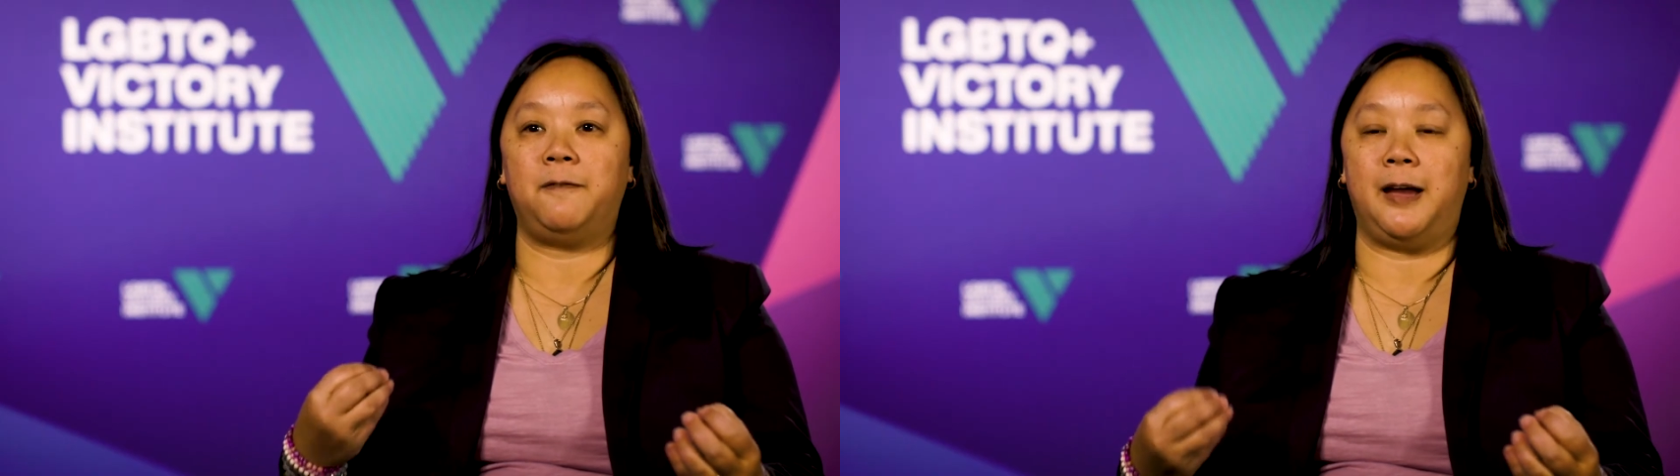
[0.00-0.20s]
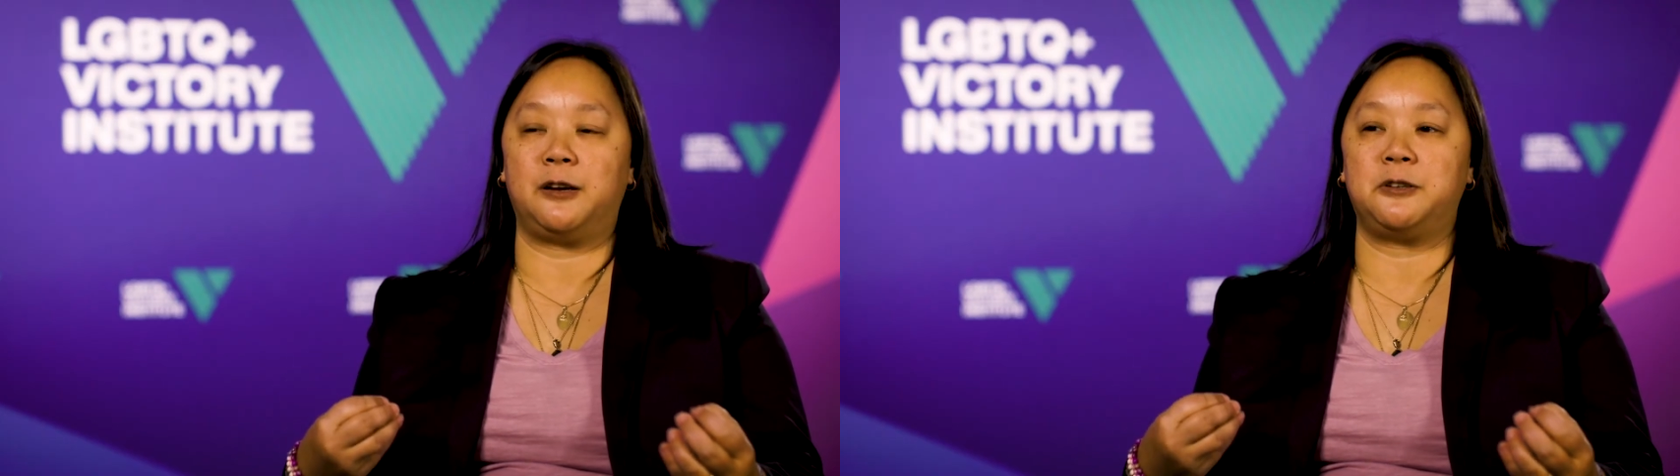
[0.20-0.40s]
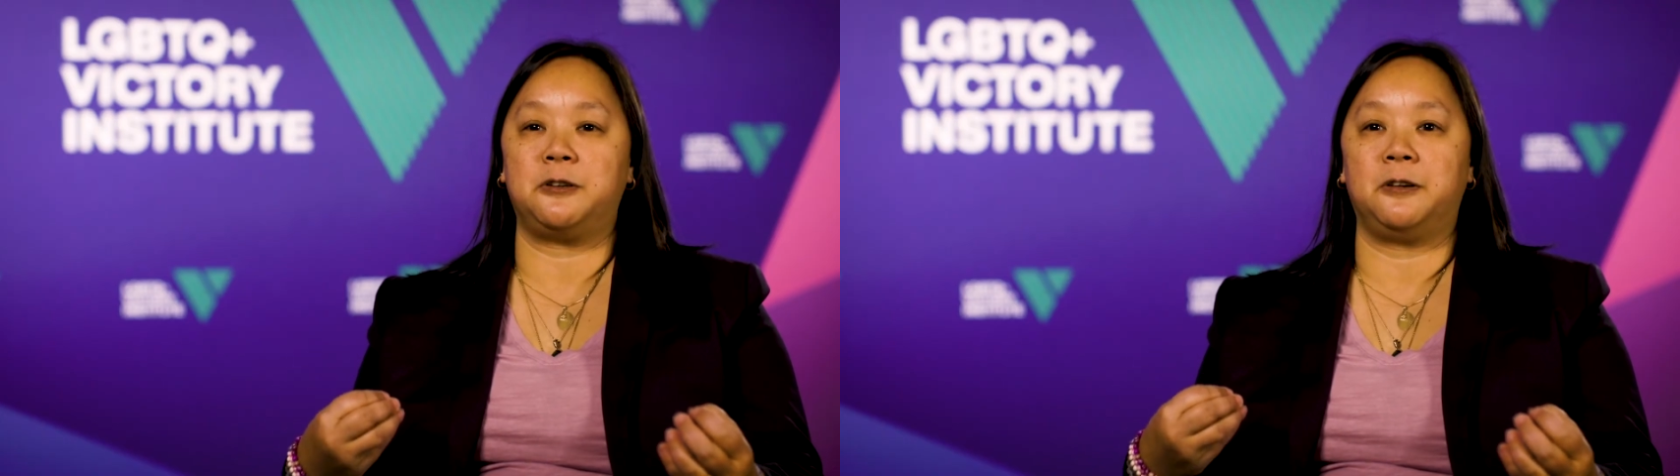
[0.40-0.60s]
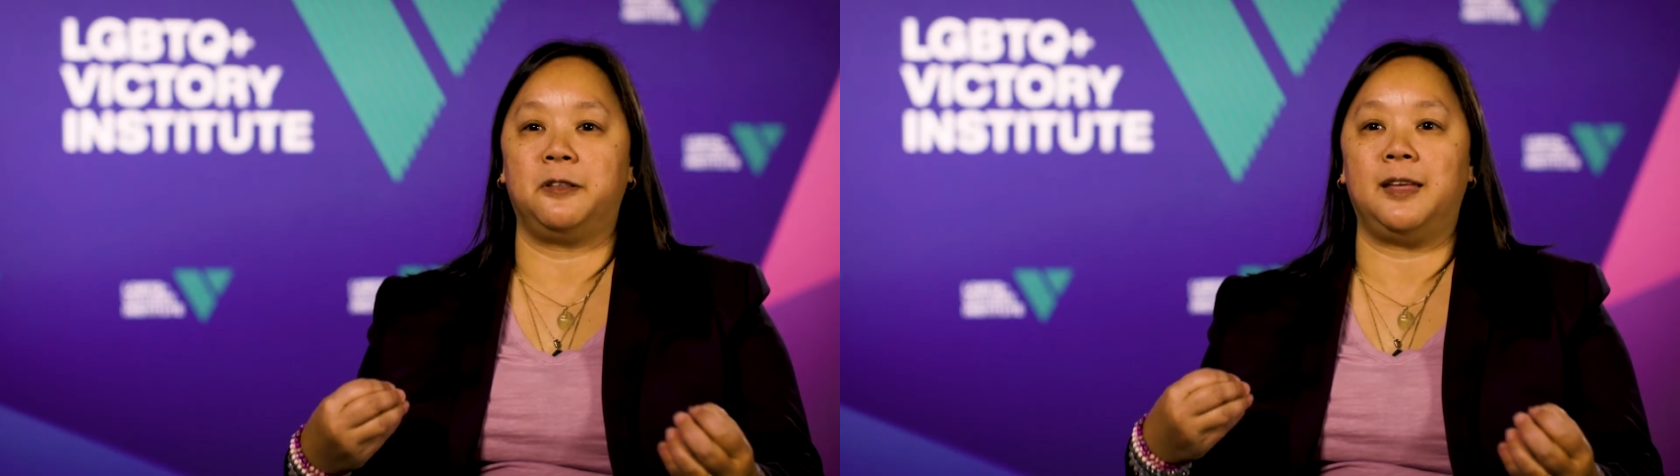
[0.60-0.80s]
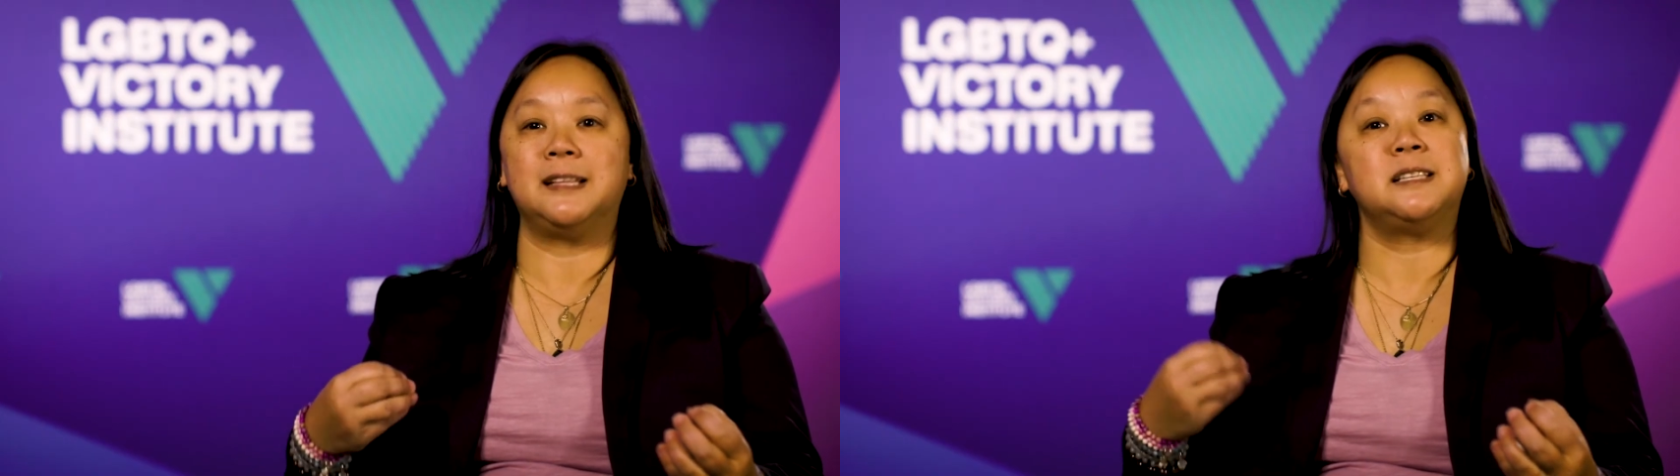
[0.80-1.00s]
factor
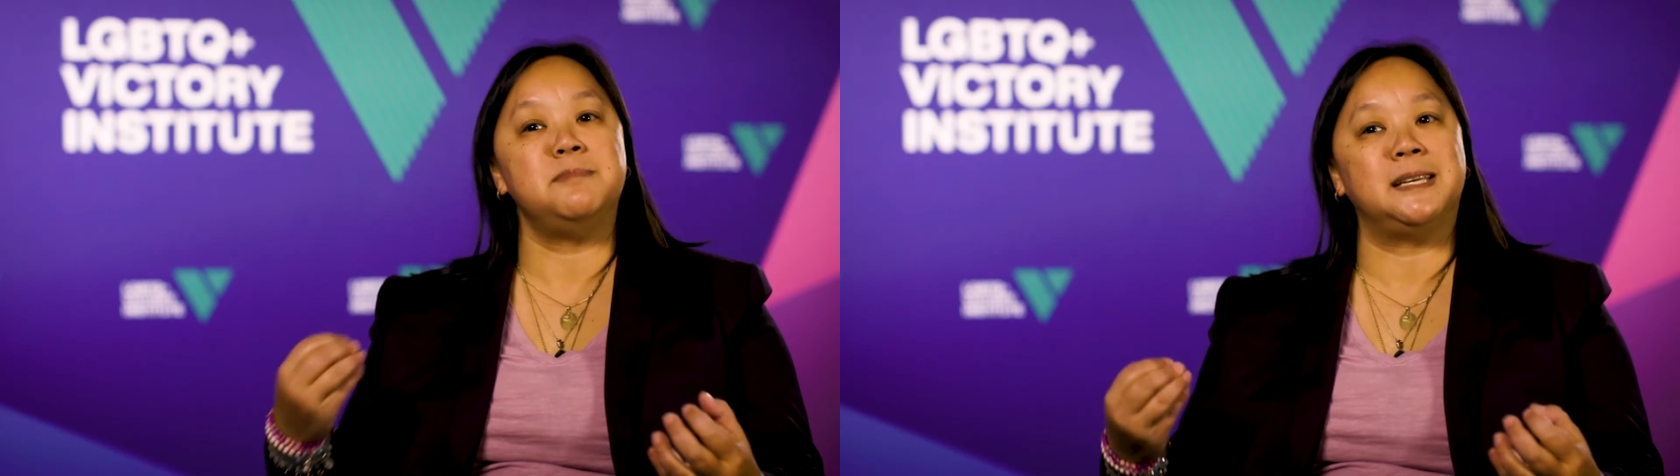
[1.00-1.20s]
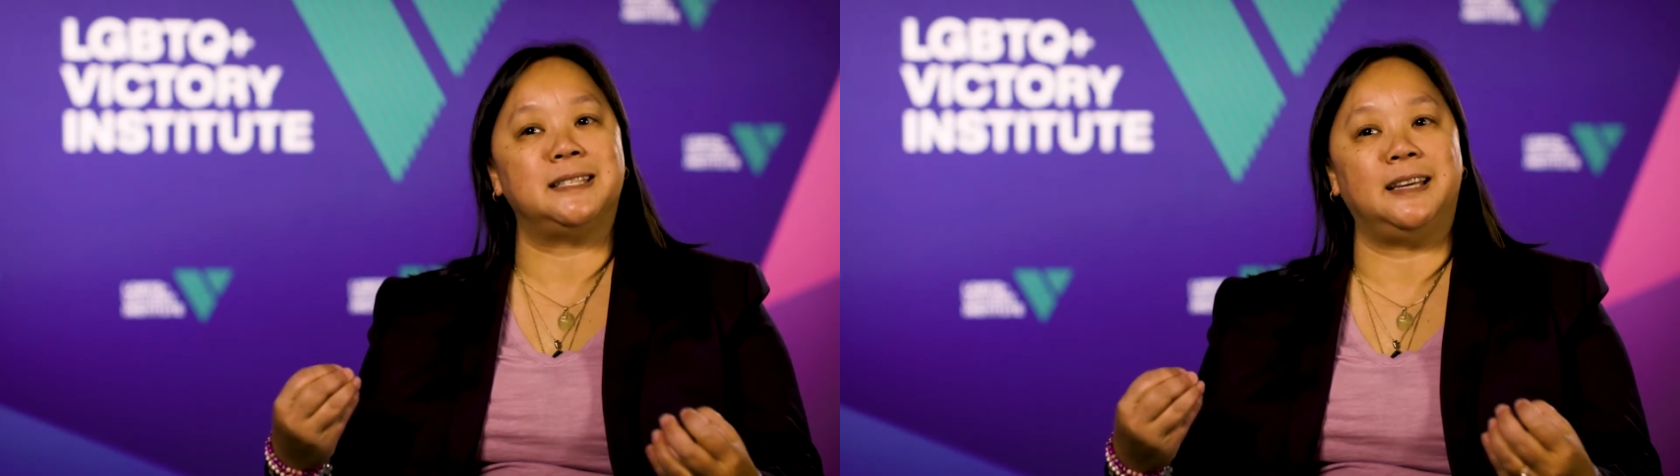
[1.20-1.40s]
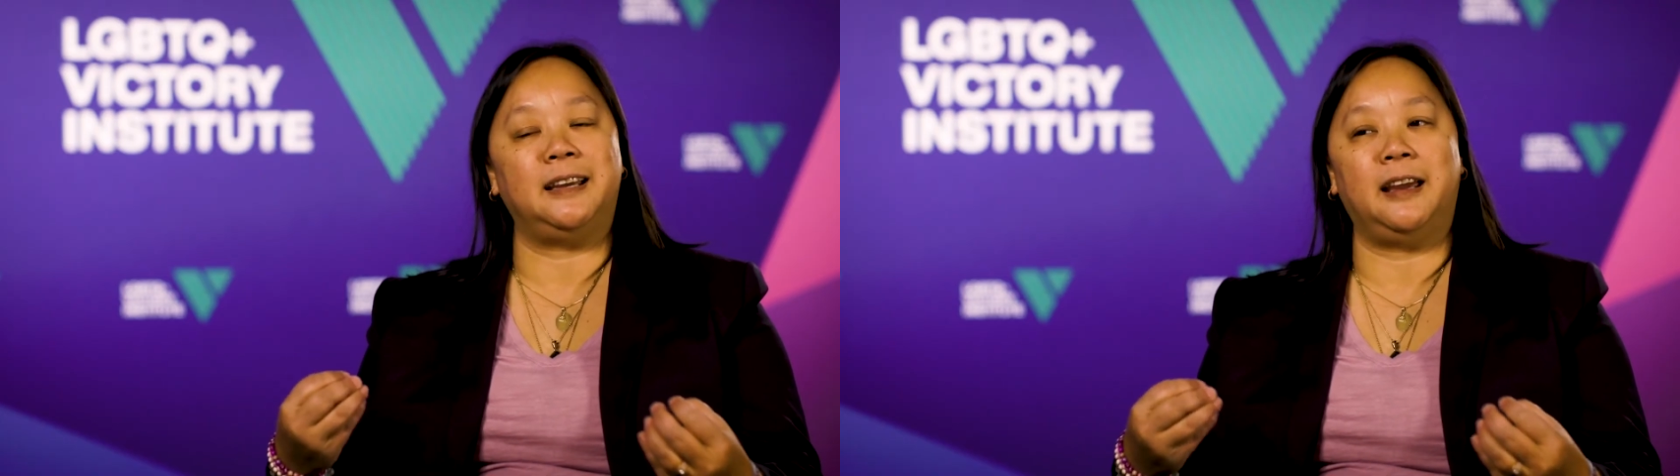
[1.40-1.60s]
that's missing.